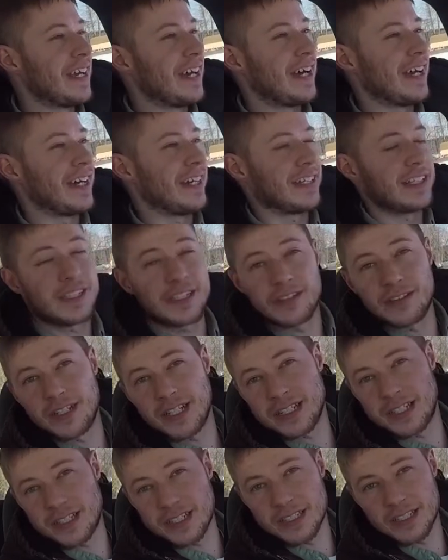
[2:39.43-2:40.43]
It's still
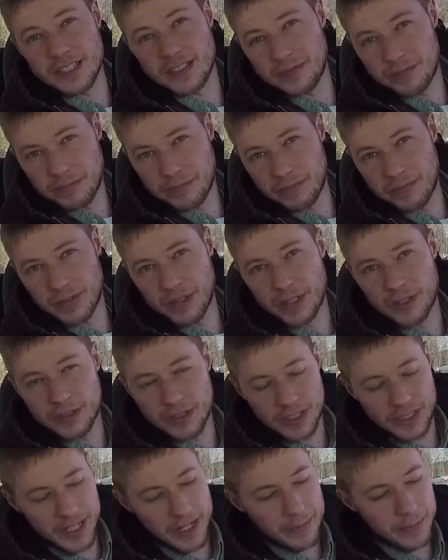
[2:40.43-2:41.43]
got the
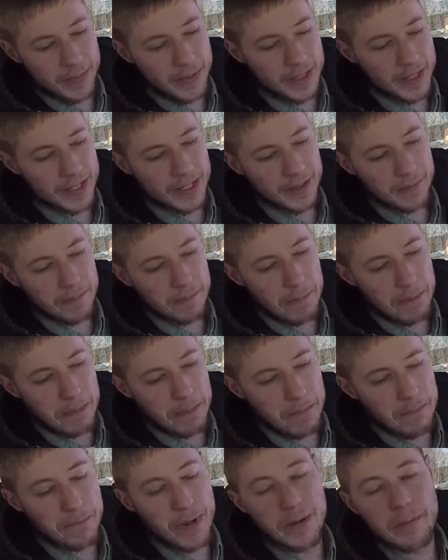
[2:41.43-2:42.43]
little step in the
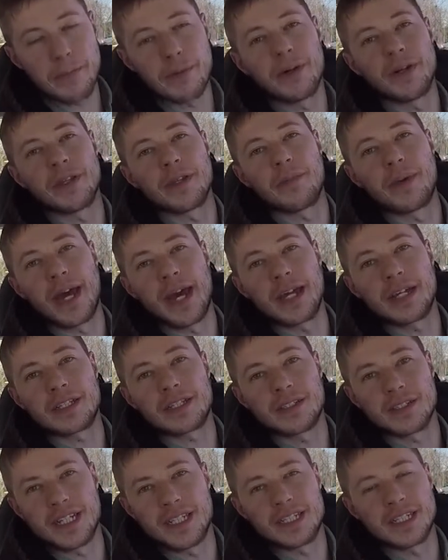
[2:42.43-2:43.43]
bumper in the back,
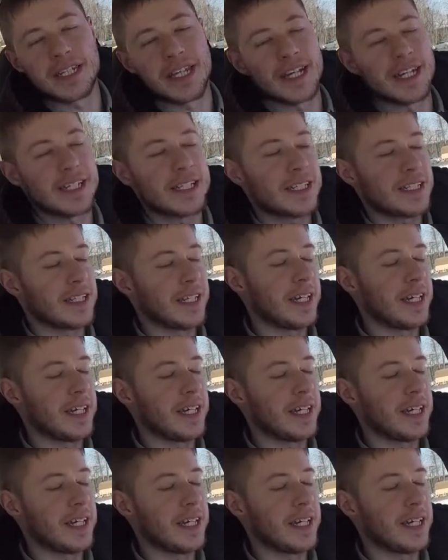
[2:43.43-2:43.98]
so that's nice.